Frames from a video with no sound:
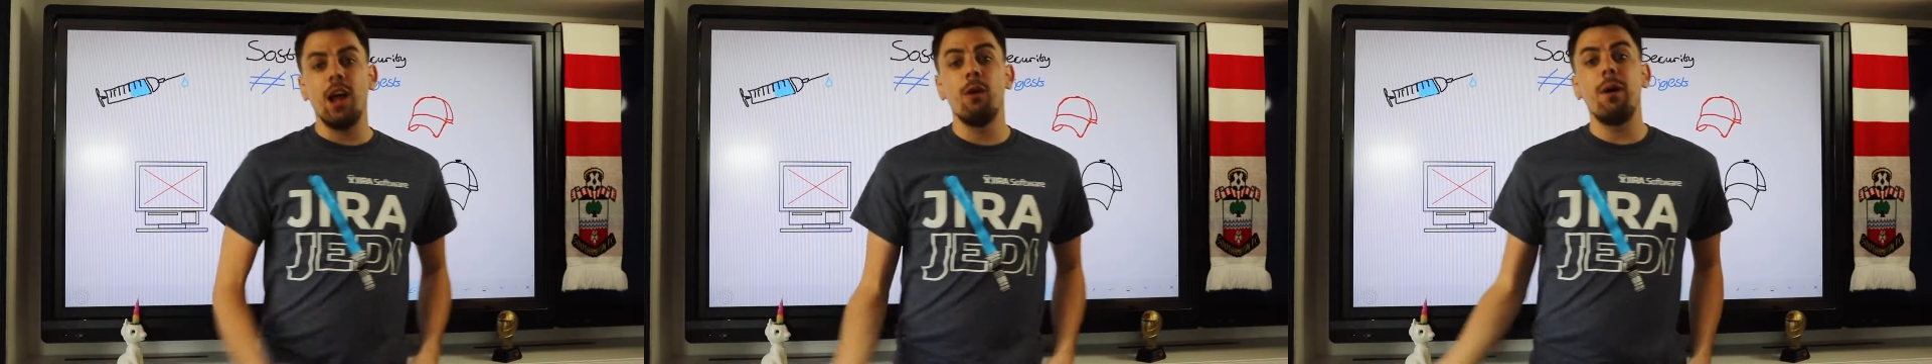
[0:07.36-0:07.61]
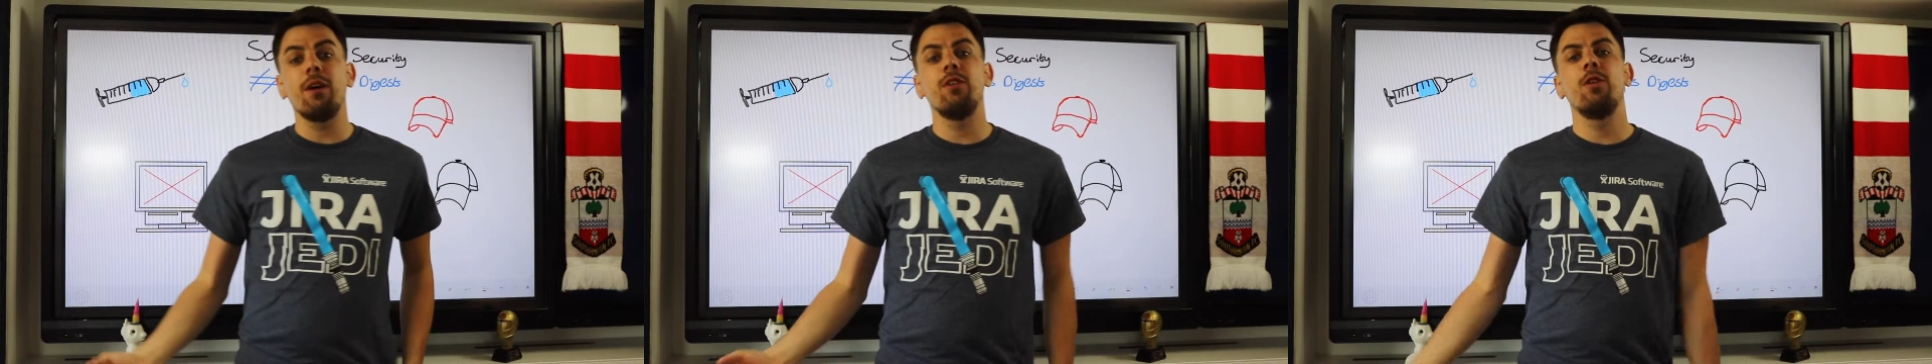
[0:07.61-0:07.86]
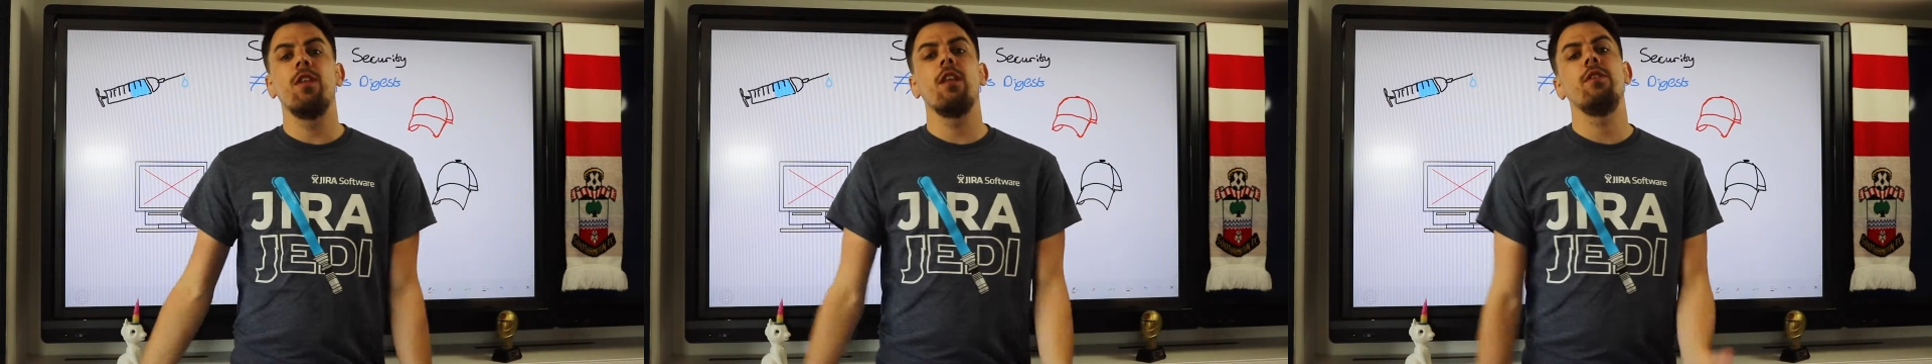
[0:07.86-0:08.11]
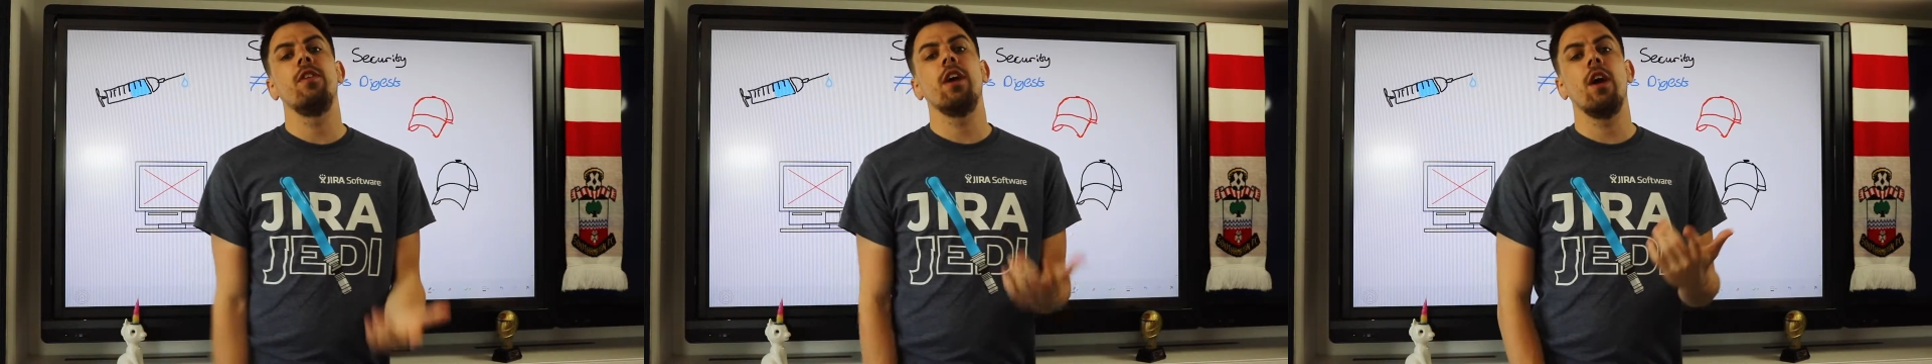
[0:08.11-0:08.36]
Hello, welcome to
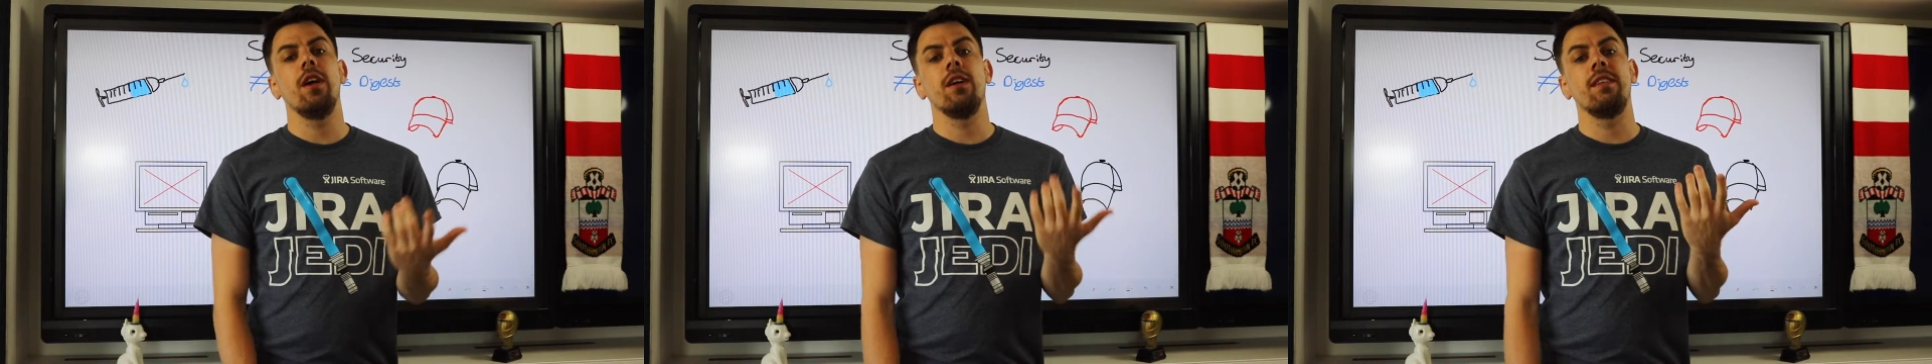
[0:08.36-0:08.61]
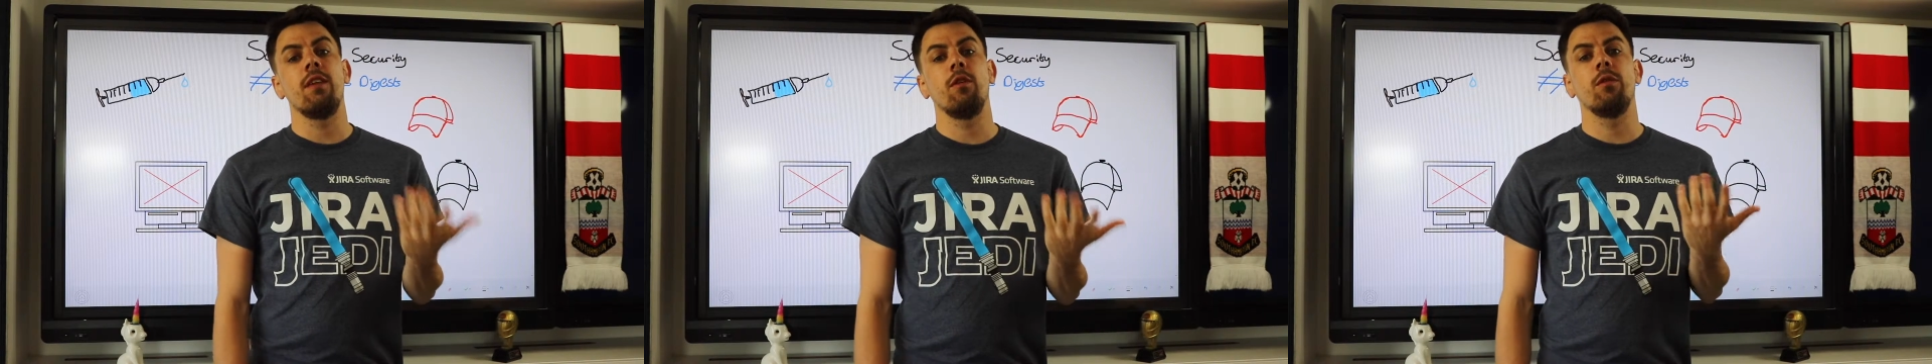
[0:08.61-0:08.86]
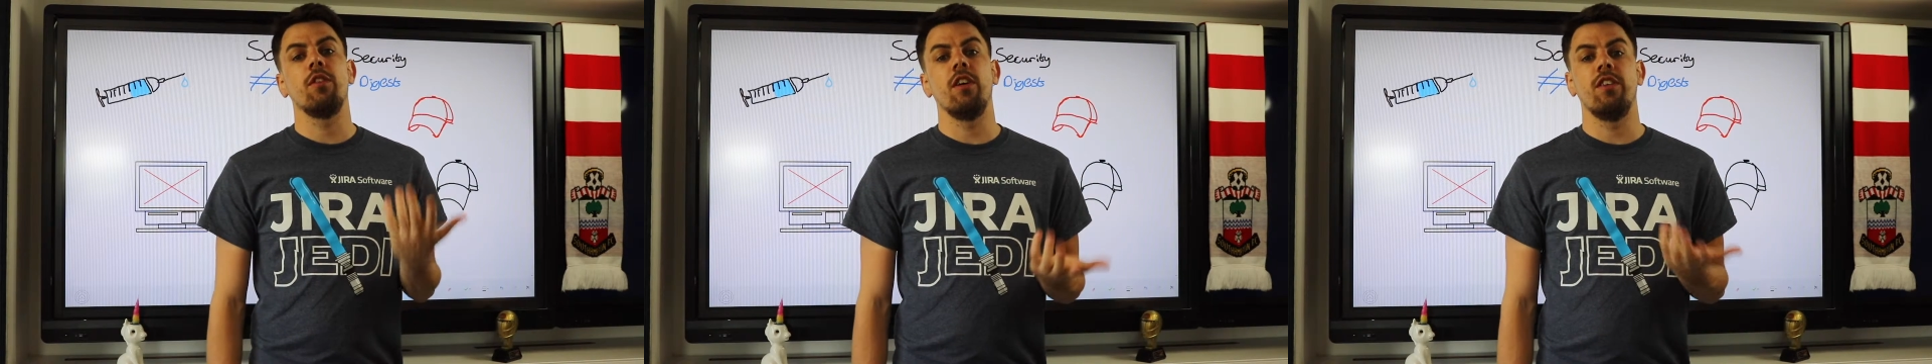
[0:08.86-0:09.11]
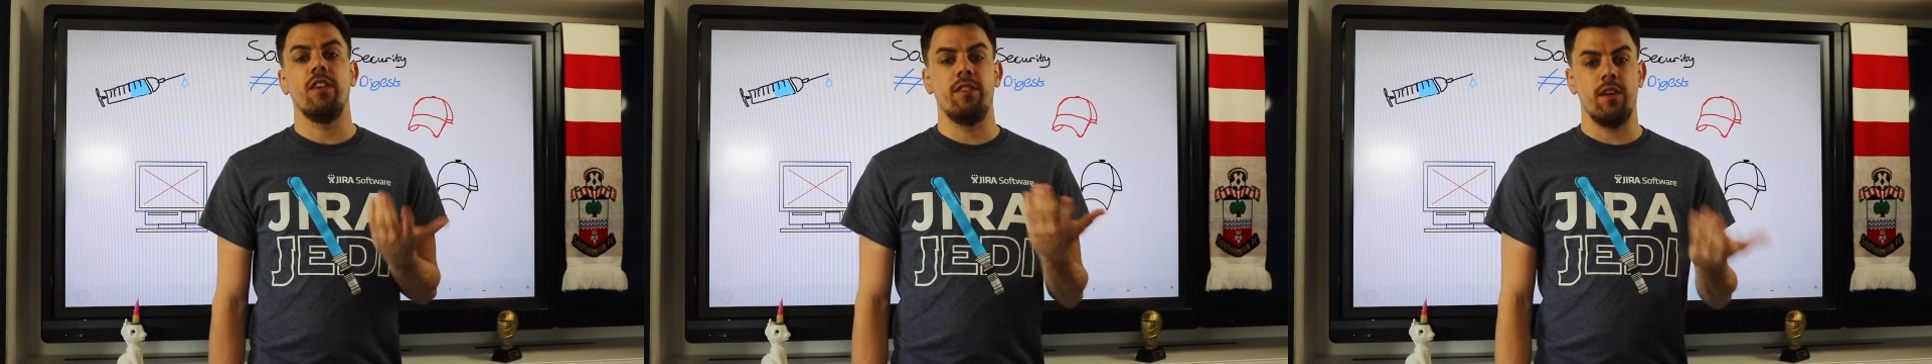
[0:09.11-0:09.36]
another video in our DevOps
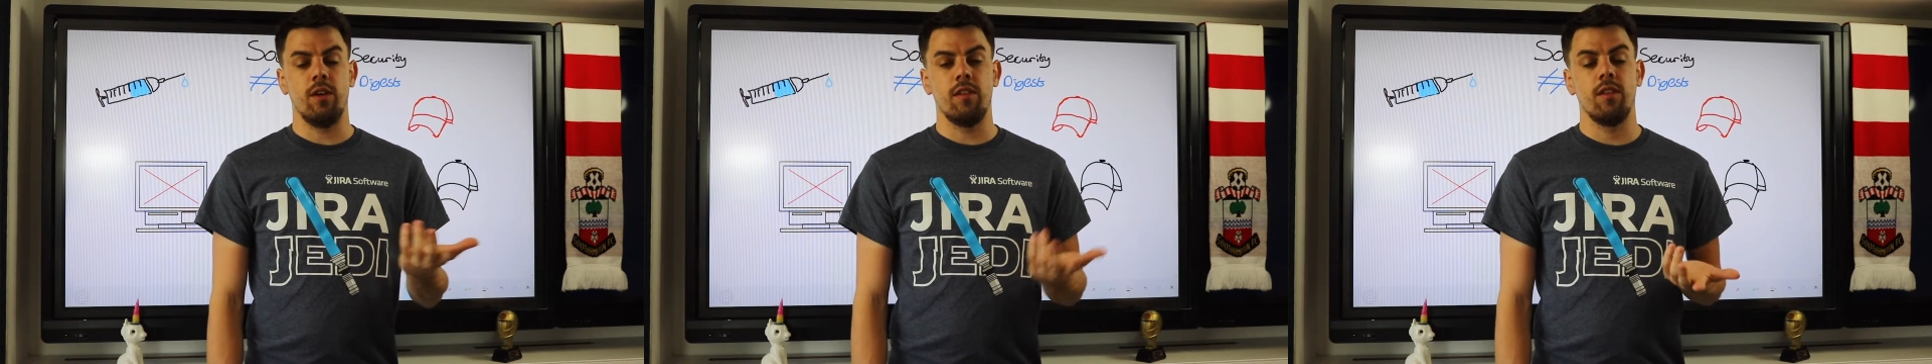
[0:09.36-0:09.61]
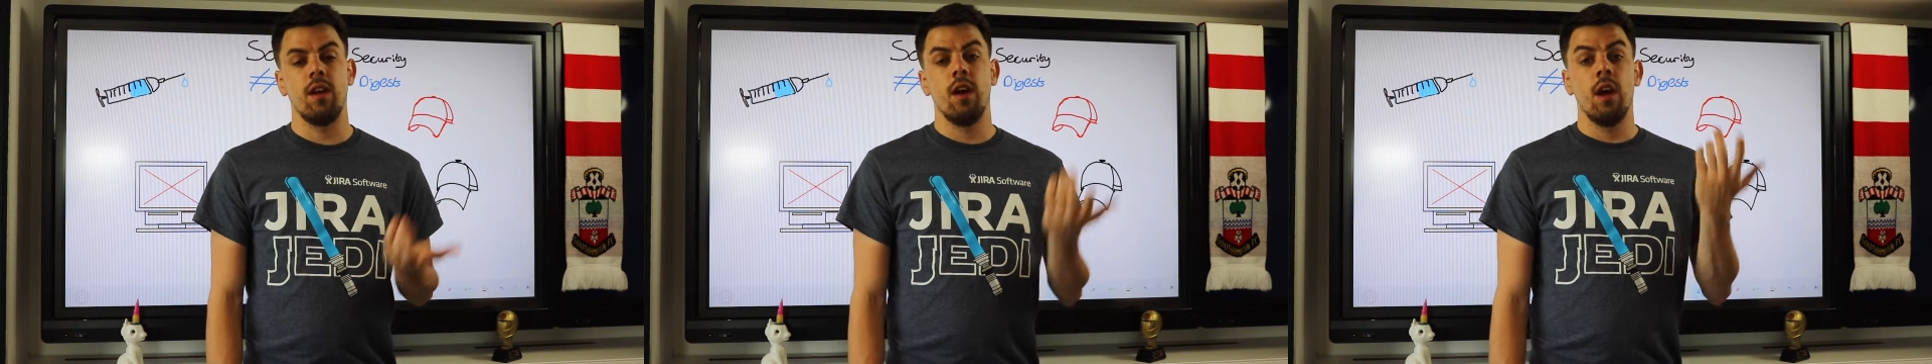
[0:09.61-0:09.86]
Digest series.